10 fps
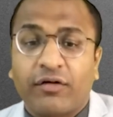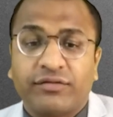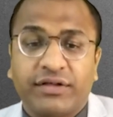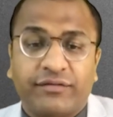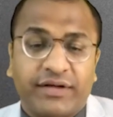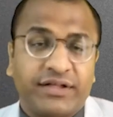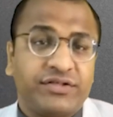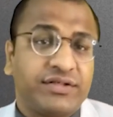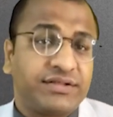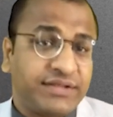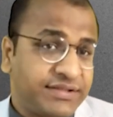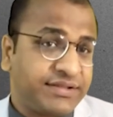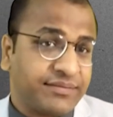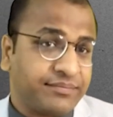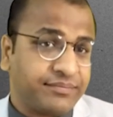of the financial
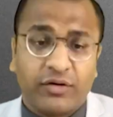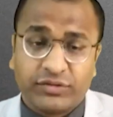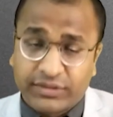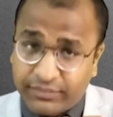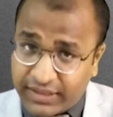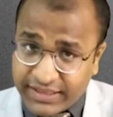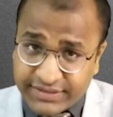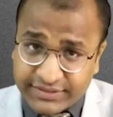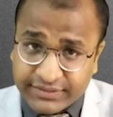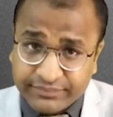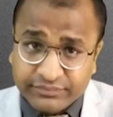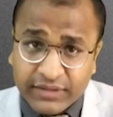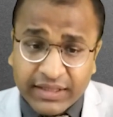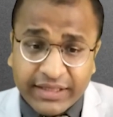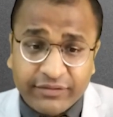system. To summarize,
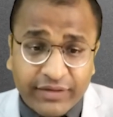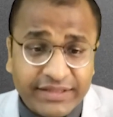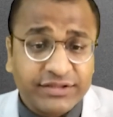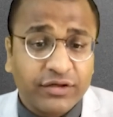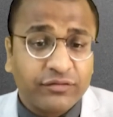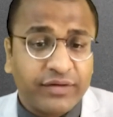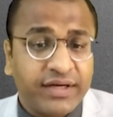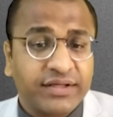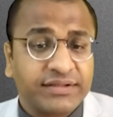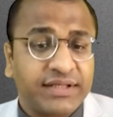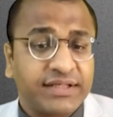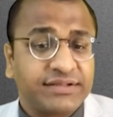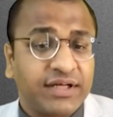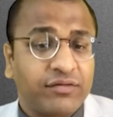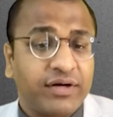KYC of vendors has
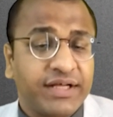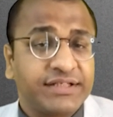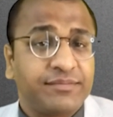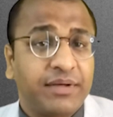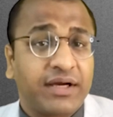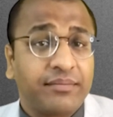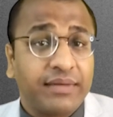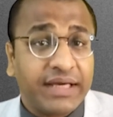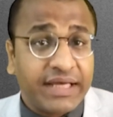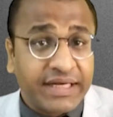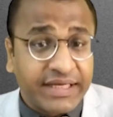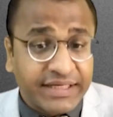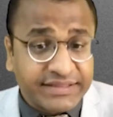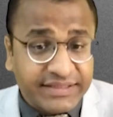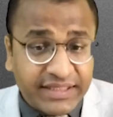nowadays become
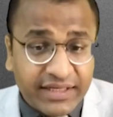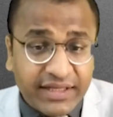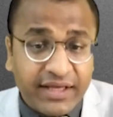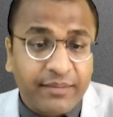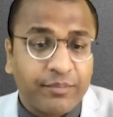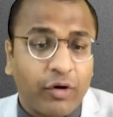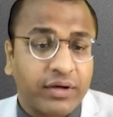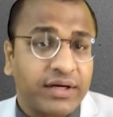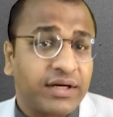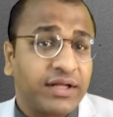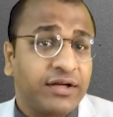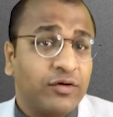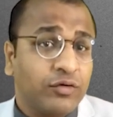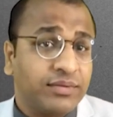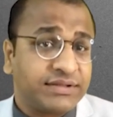increasingly important in
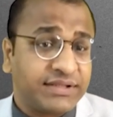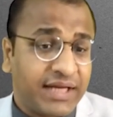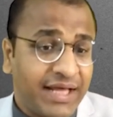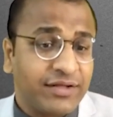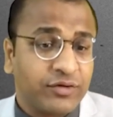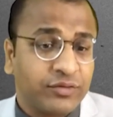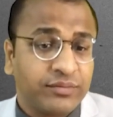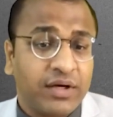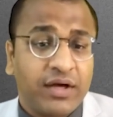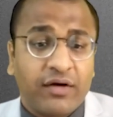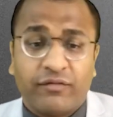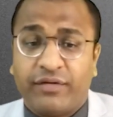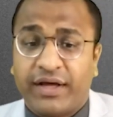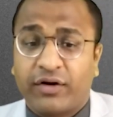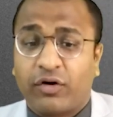global scenario
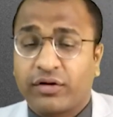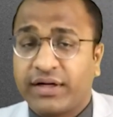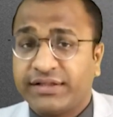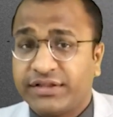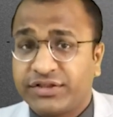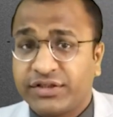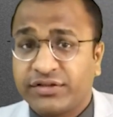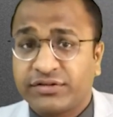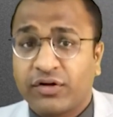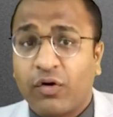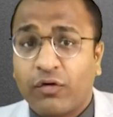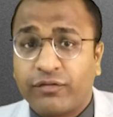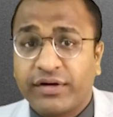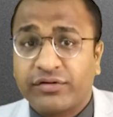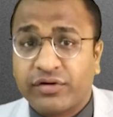where organizations
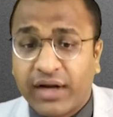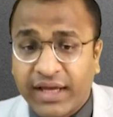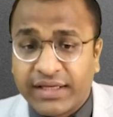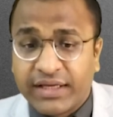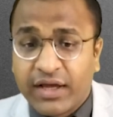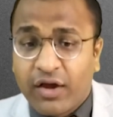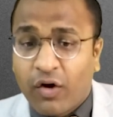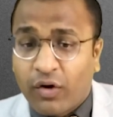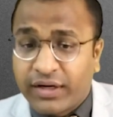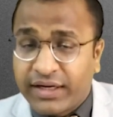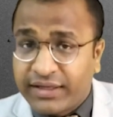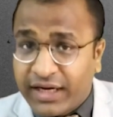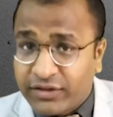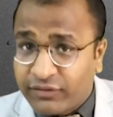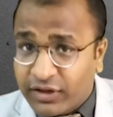often rely on a
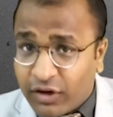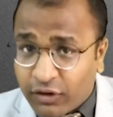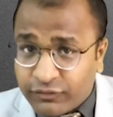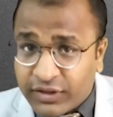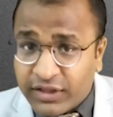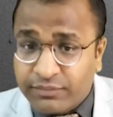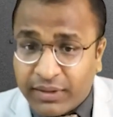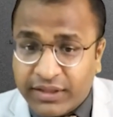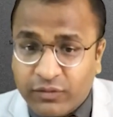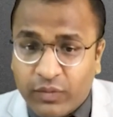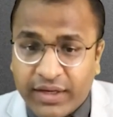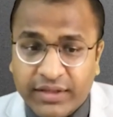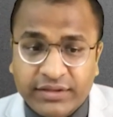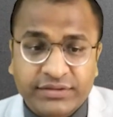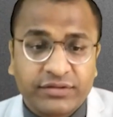network of third-party
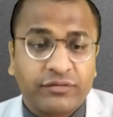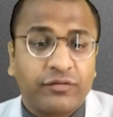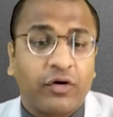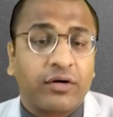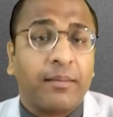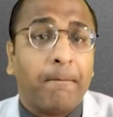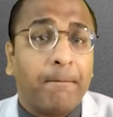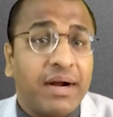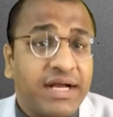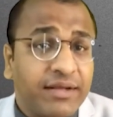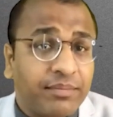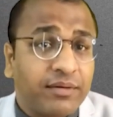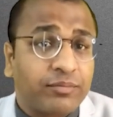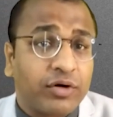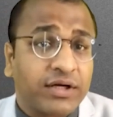vendors for multiple
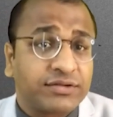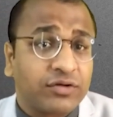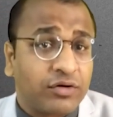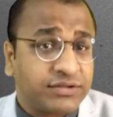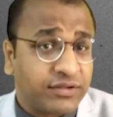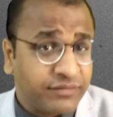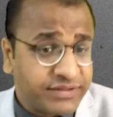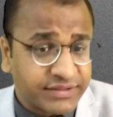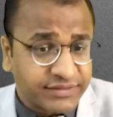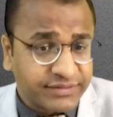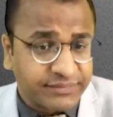products or services.